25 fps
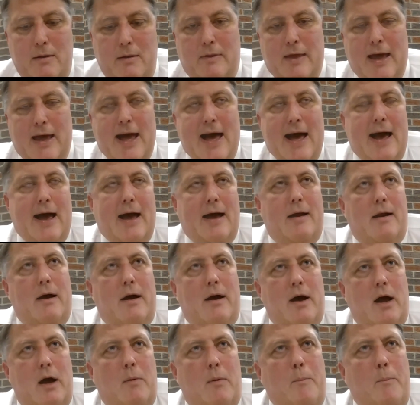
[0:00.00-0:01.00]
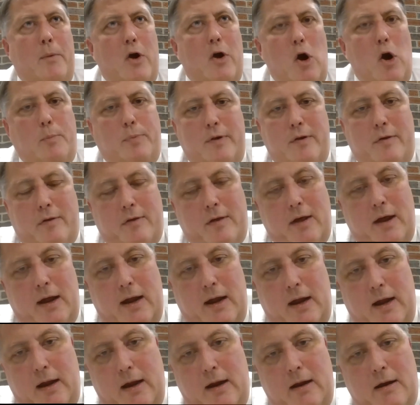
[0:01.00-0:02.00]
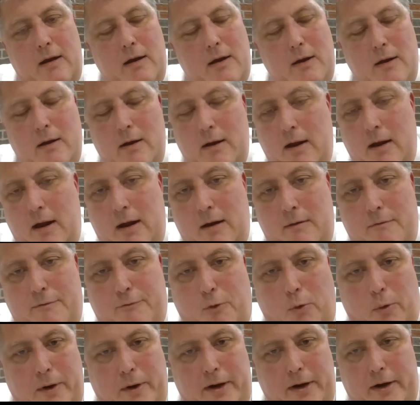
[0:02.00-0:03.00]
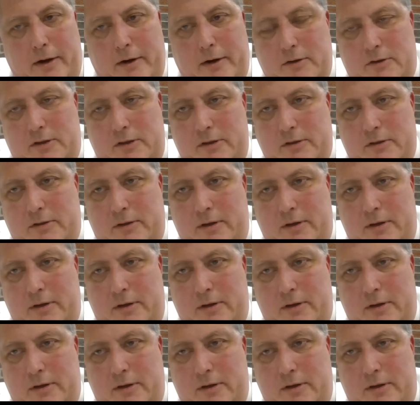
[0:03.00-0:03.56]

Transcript: And we hope to see in 4 years